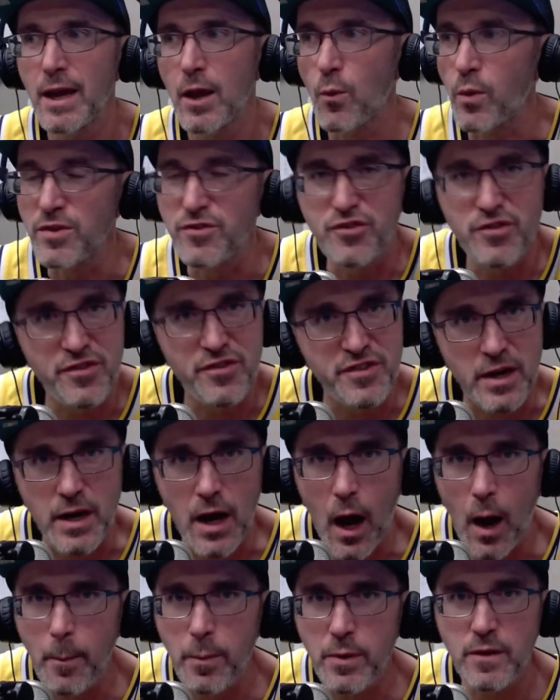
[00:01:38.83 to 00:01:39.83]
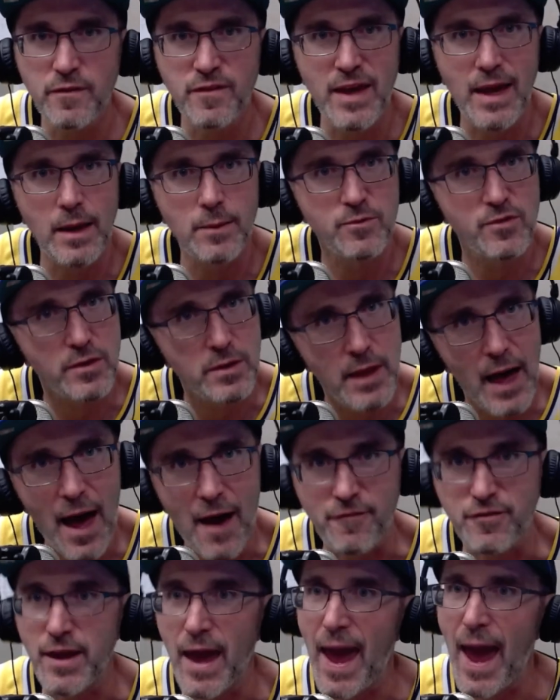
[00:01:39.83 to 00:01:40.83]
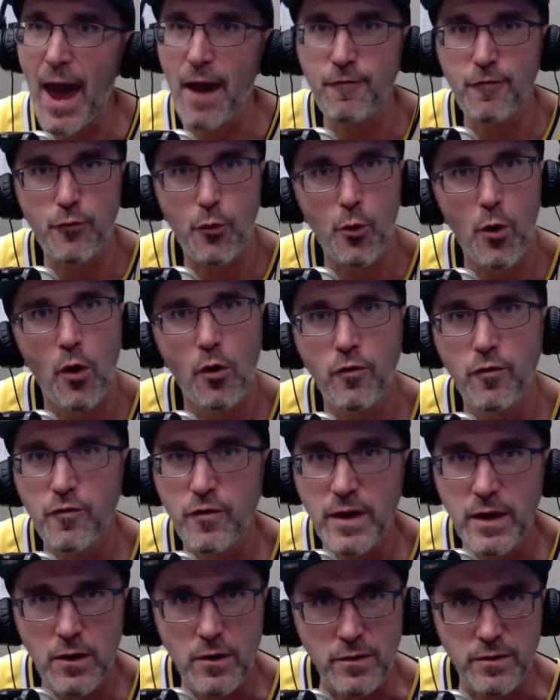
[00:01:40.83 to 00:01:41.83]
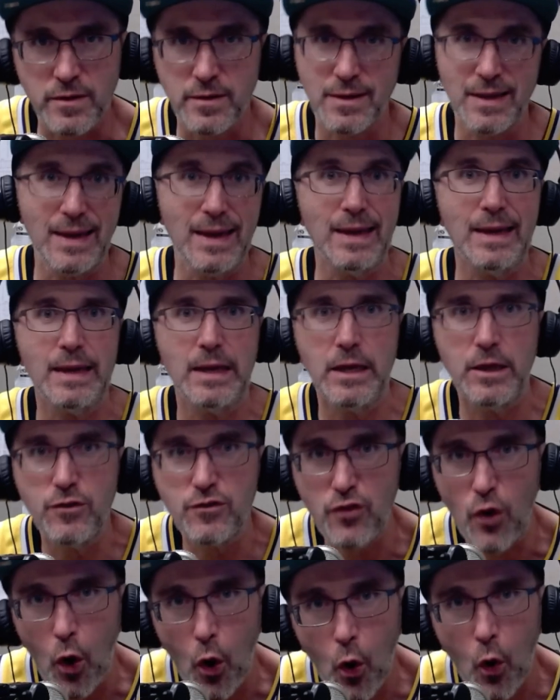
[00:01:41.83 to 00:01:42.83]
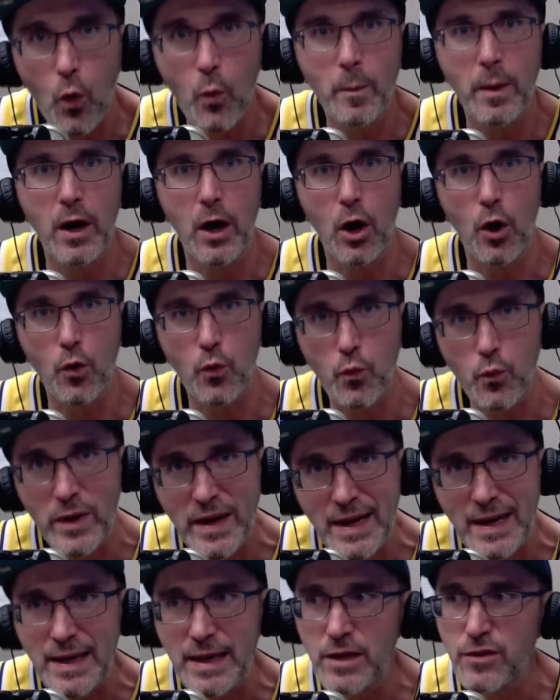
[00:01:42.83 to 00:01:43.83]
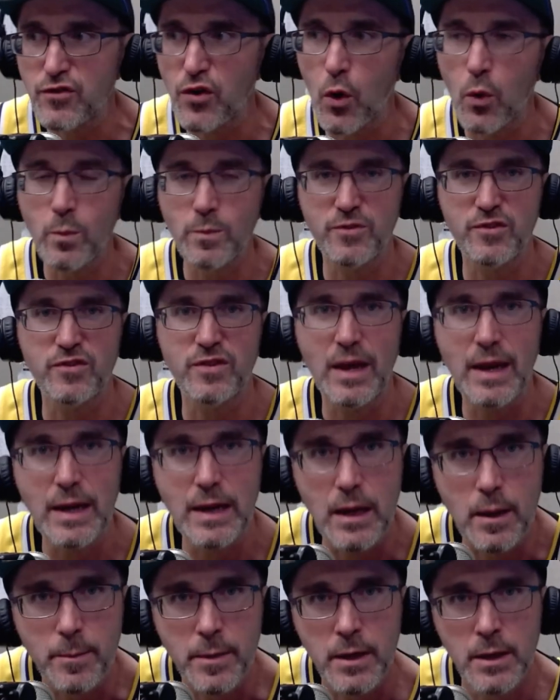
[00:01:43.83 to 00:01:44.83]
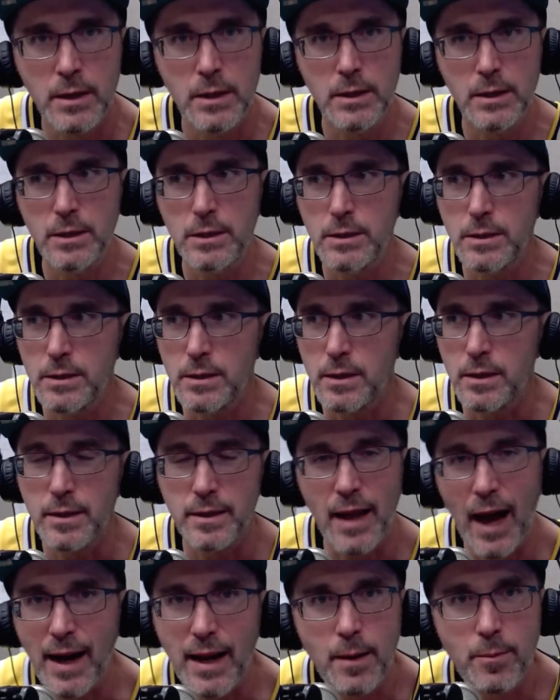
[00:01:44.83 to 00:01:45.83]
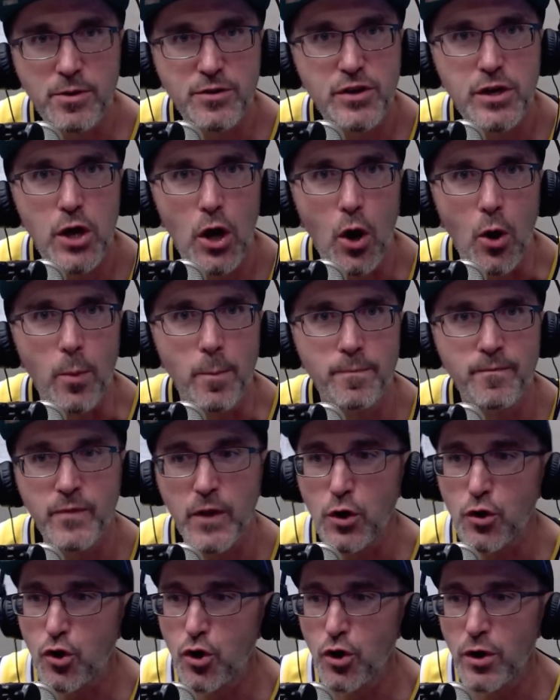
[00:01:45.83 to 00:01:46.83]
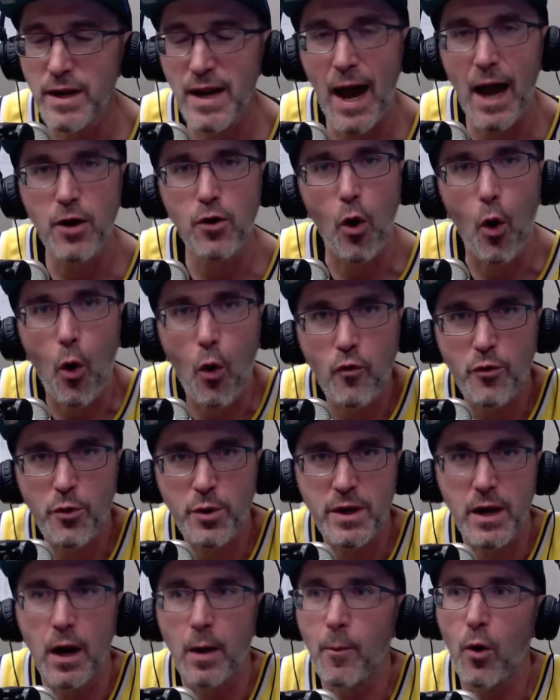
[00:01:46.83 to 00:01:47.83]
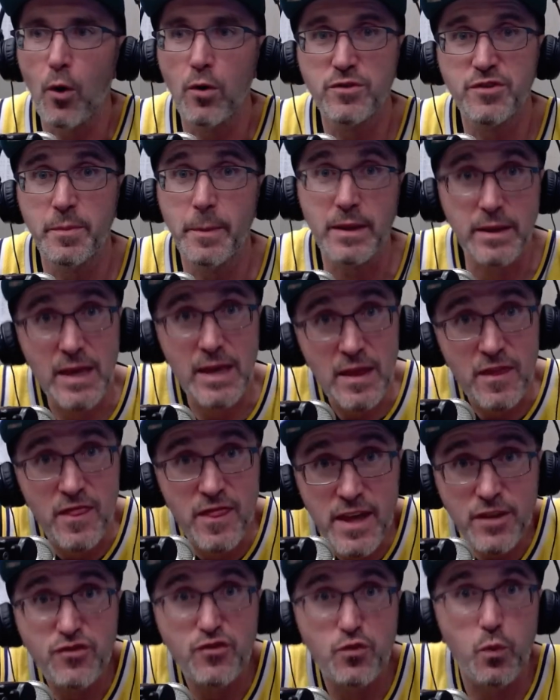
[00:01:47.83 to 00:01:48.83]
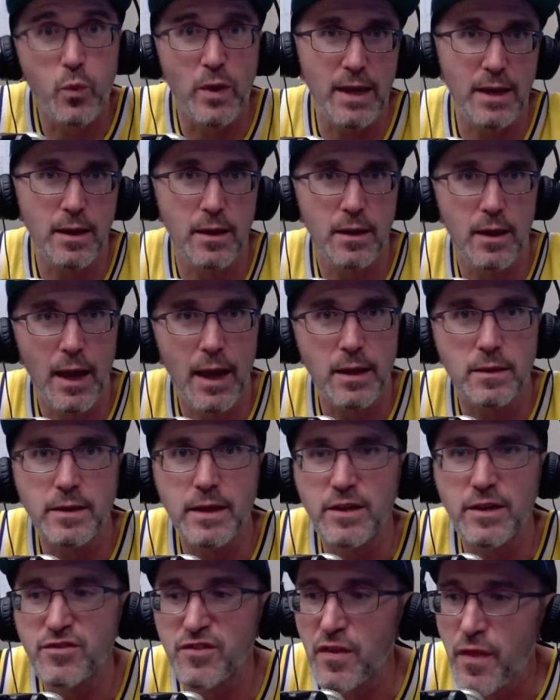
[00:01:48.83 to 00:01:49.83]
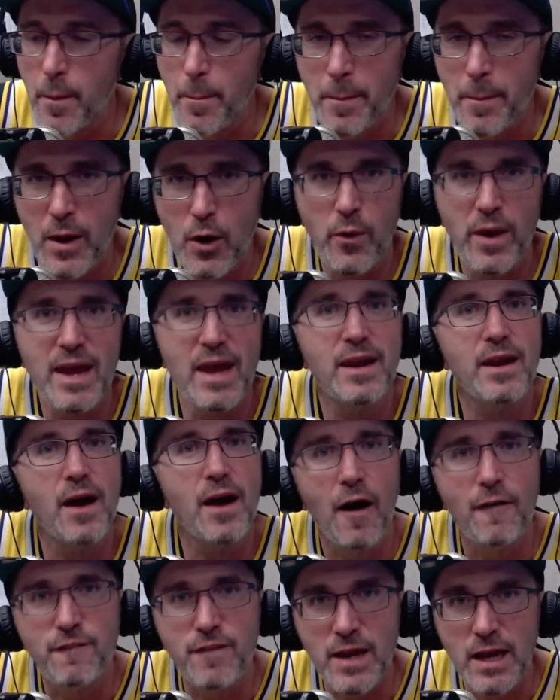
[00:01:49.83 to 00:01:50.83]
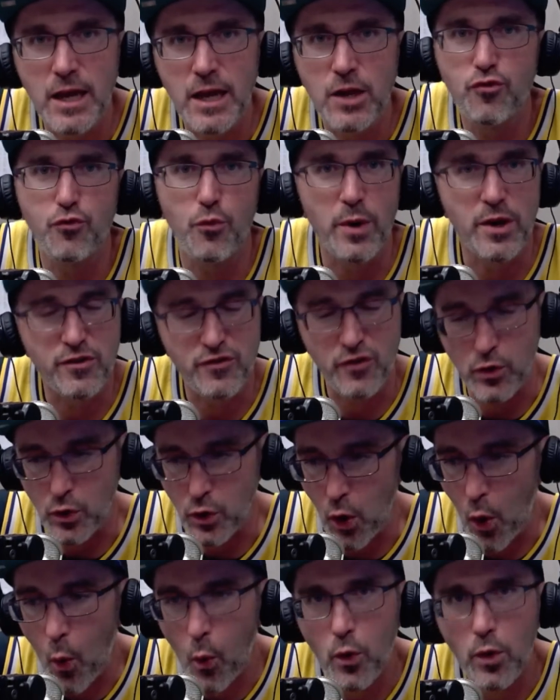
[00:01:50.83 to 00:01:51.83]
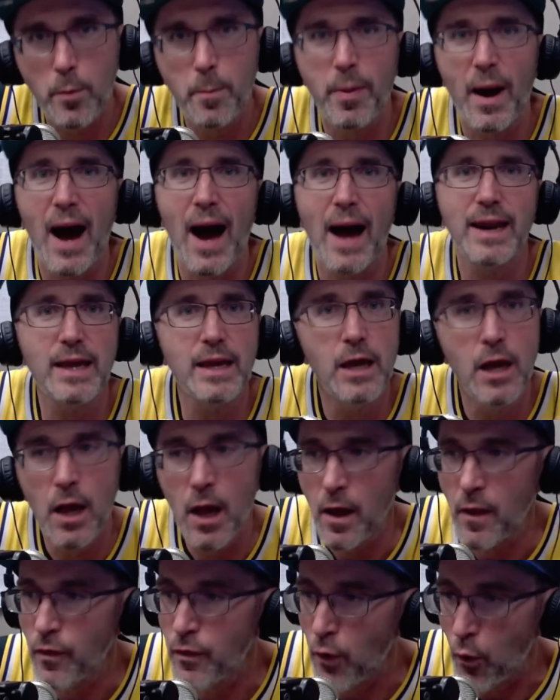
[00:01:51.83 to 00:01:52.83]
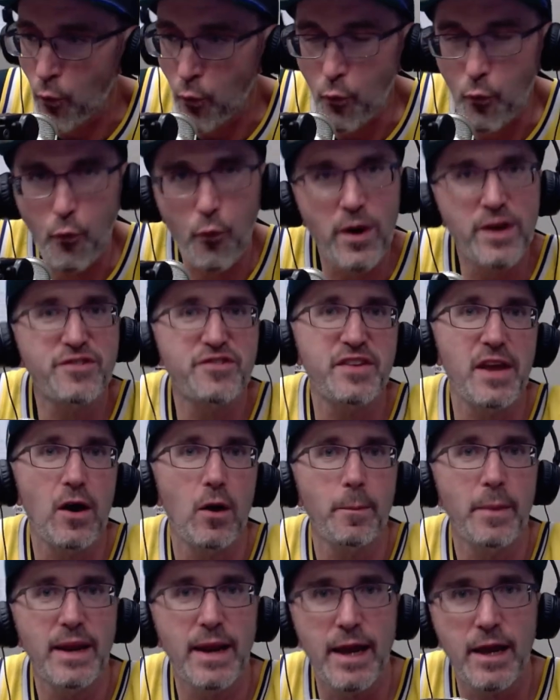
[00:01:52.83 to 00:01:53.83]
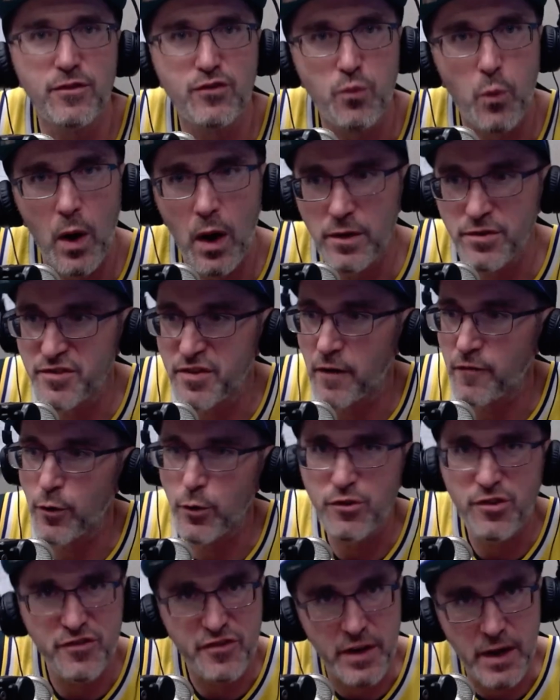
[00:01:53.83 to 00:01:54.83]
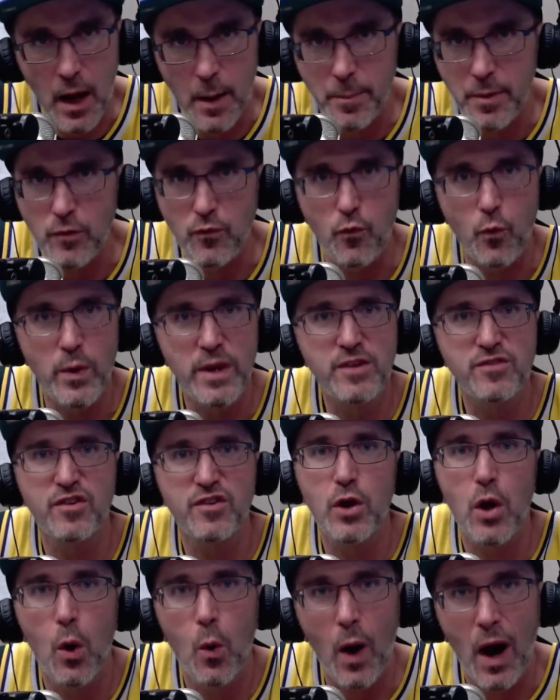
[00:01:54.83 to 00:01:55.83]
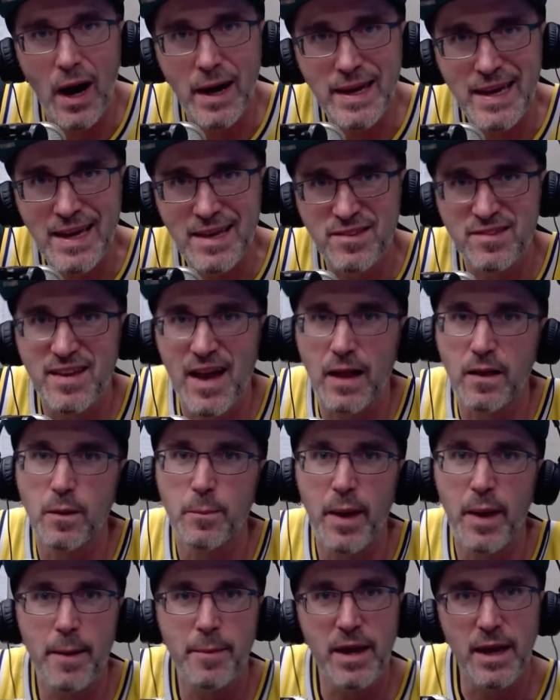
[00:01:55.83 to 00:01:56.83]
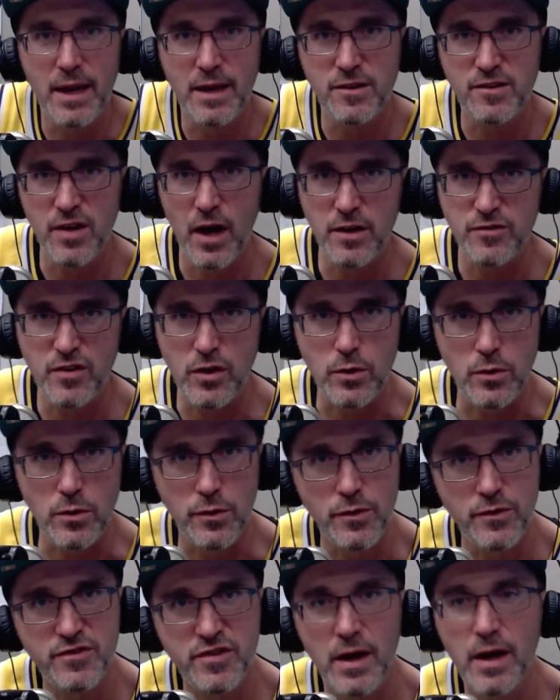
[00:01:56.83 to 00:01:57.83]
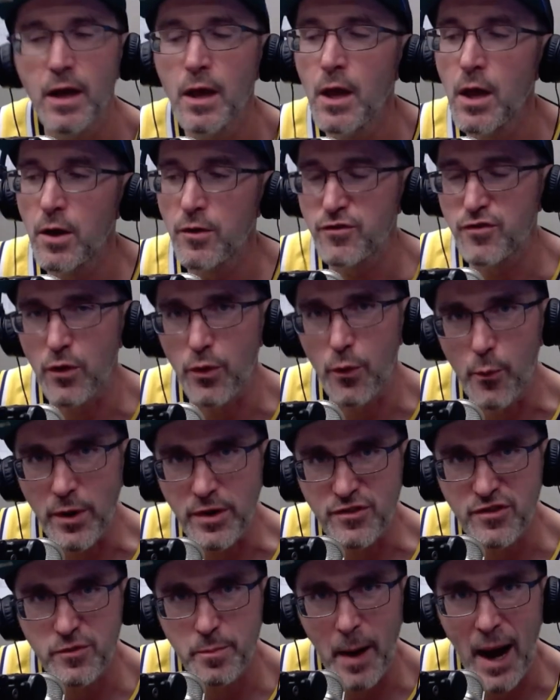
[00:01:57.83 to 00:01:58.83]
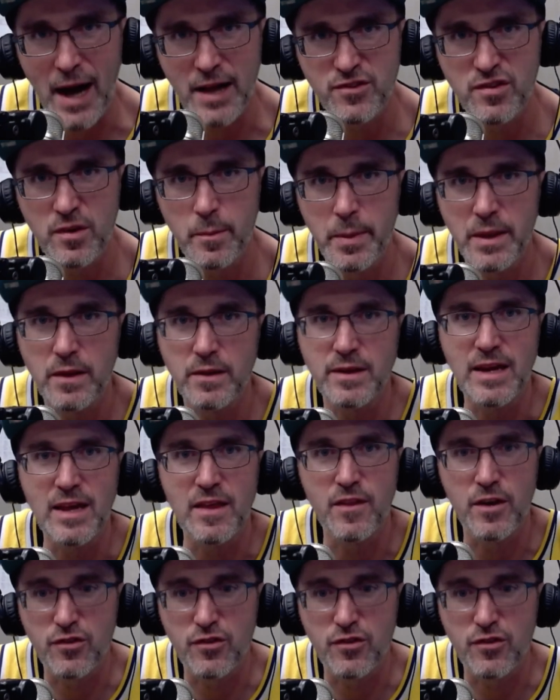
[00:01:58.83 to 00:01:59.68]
with just a couple of games left at Faurot Field in his home arena, his home stadium, not able to go, could not overcome, ultimately this week at least, the myriad of injuries. Lower body, the wrist ailment as well, suffered just a couple of weeks ago against Alabama in Tuscaloosa. So the responsibility, the